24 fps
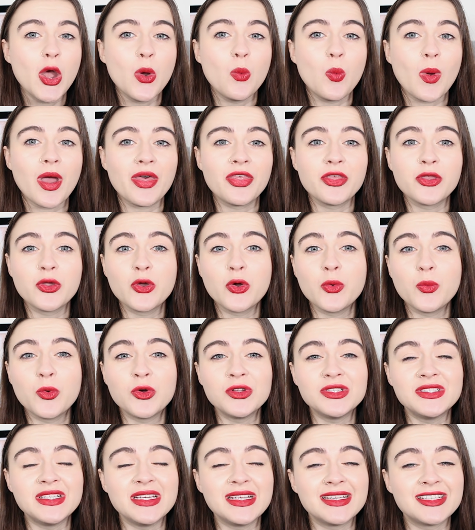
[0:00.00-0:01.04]
Whether you're
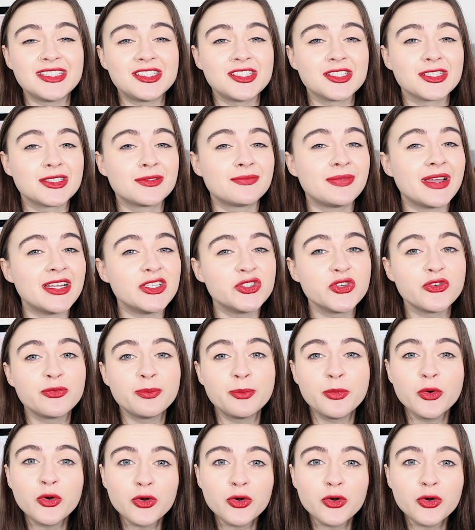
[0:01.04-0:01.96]
wanting to just fend off